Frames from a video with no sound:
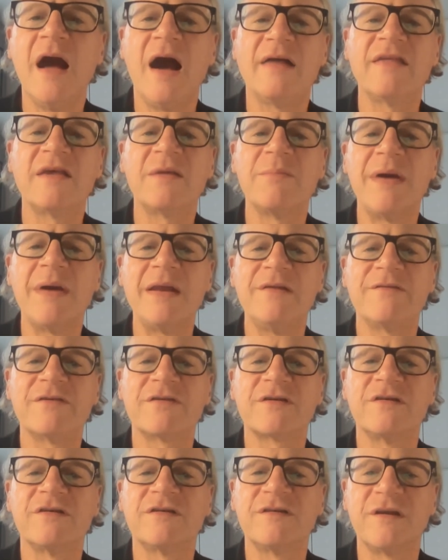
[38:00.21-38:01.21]
I think many of
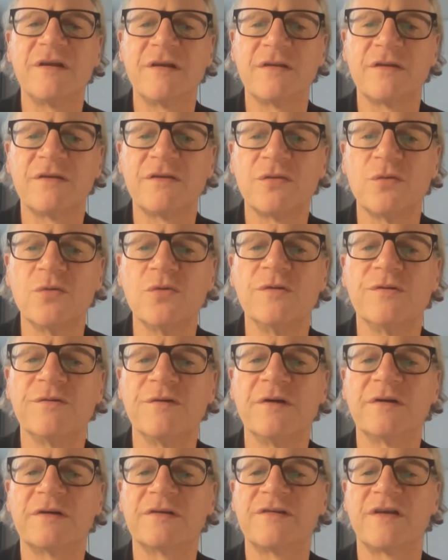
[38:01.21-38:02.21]
us consider the tool
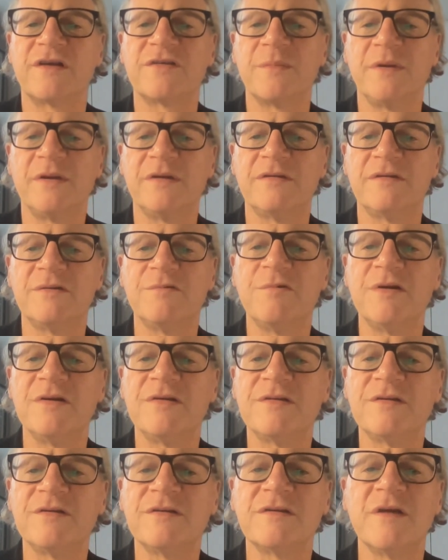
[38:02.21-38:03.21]
for accessibility
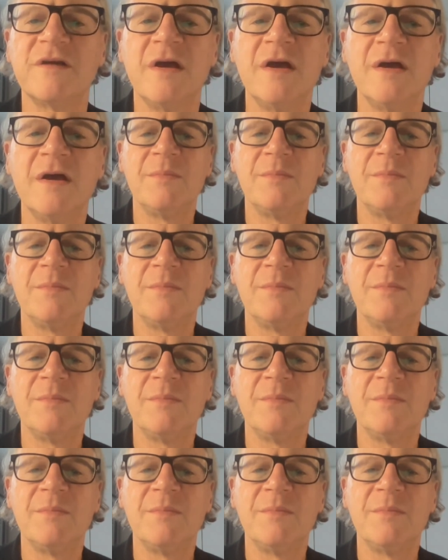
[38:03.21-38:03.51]
reasons,